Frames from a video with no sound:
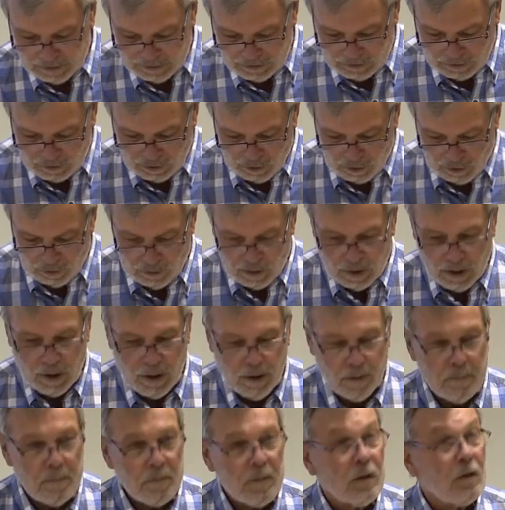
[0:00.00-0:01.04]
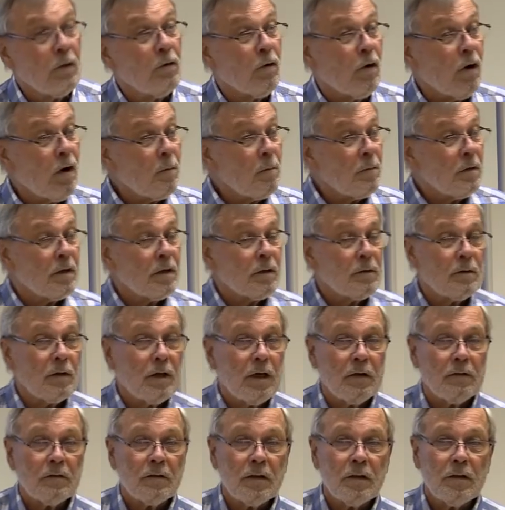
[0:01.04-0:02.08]
So um, normally we
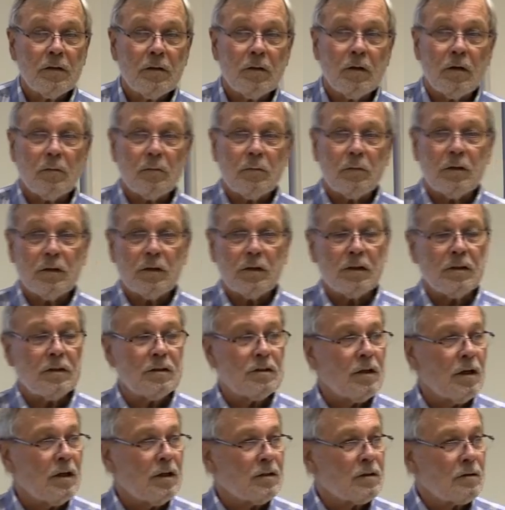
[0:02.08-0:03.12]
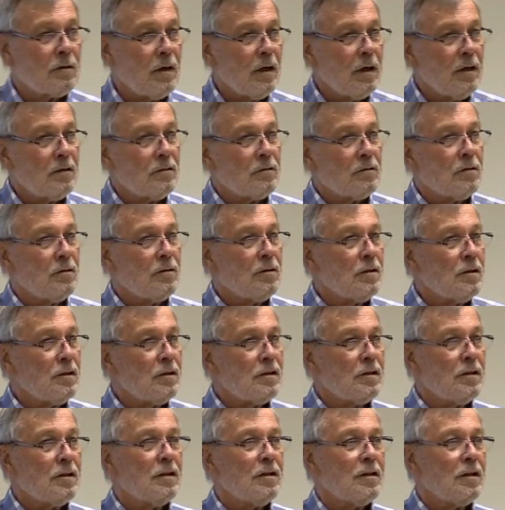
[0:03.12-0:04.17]
have a, a pretty good sized crowd, of
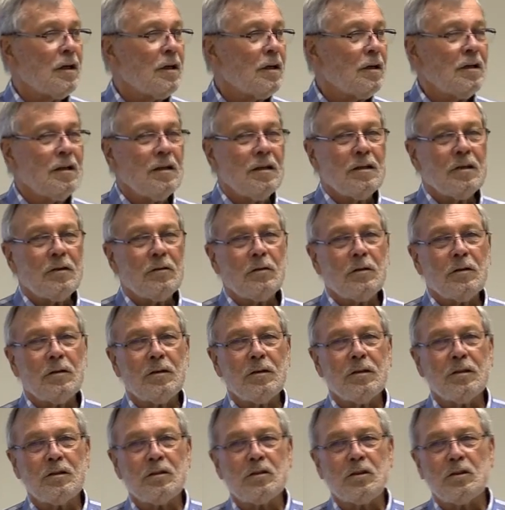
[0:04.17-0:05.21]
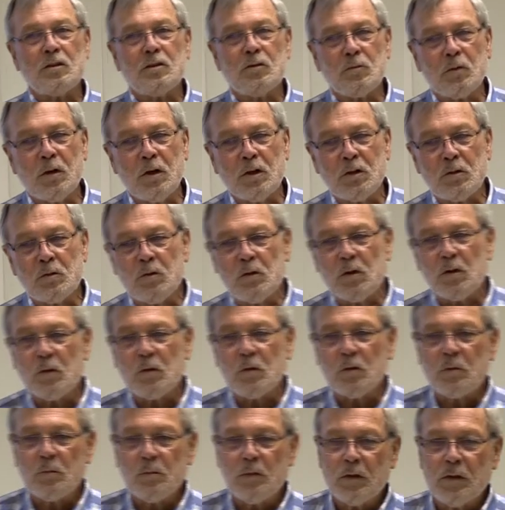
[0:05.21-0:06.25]
course, and with this situation. We're a
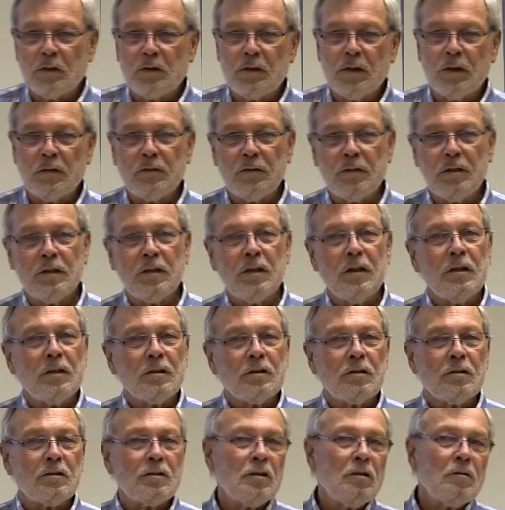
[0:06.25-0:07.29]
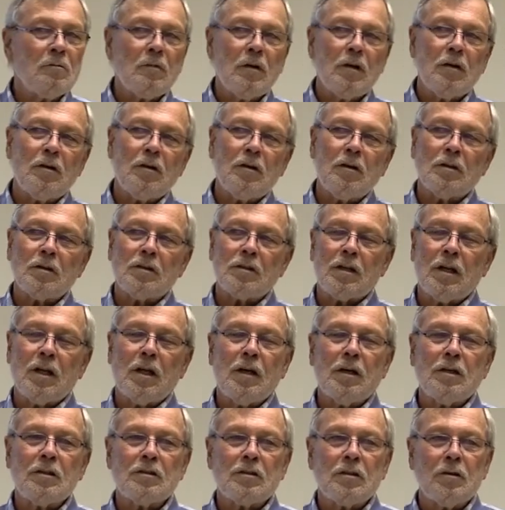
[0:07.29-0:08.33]
little bit different. So some of my early
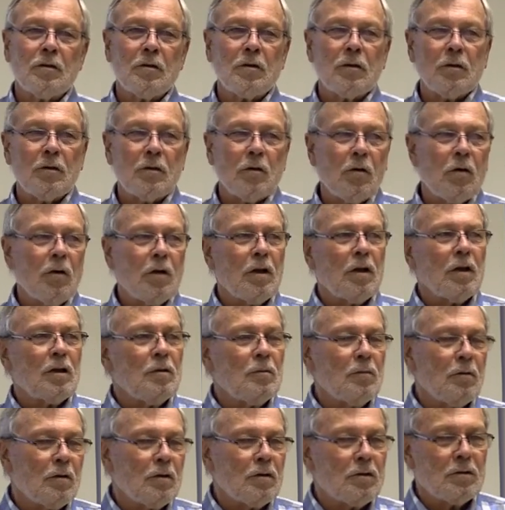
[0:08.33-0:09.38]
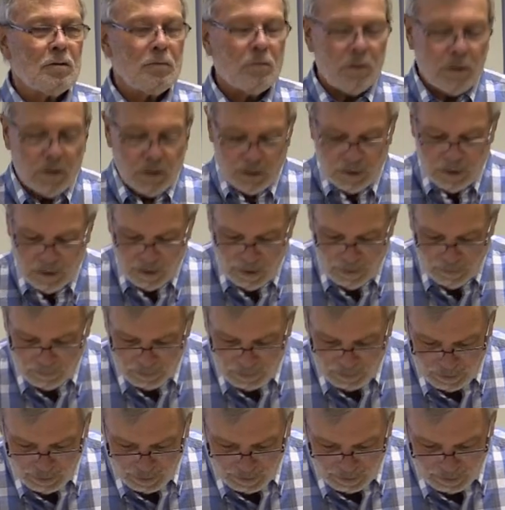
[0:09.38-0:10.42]
slides are oriented more toward
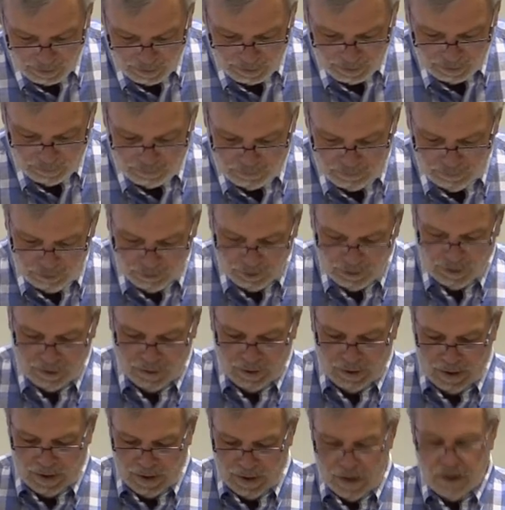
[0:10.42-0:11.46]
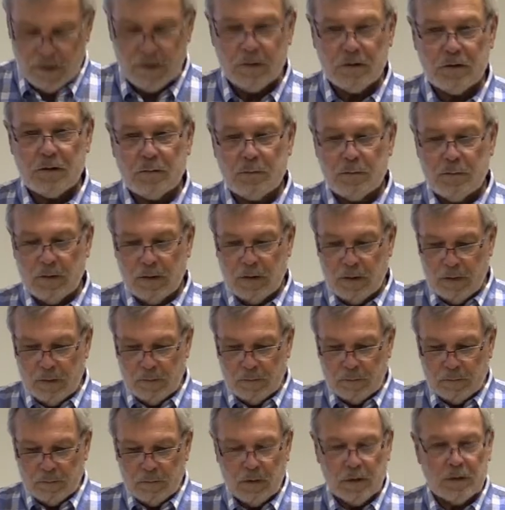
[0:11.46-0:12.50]
a fuller house.
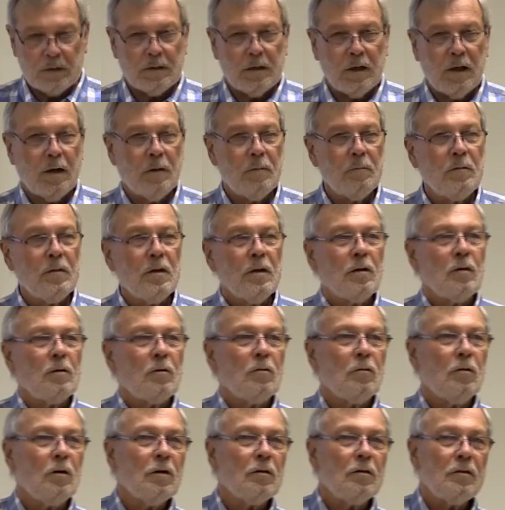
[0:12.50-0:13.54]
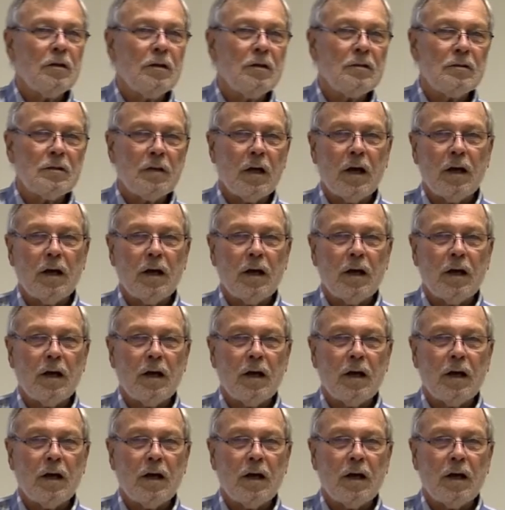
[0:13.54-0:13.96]
But uh, one of these,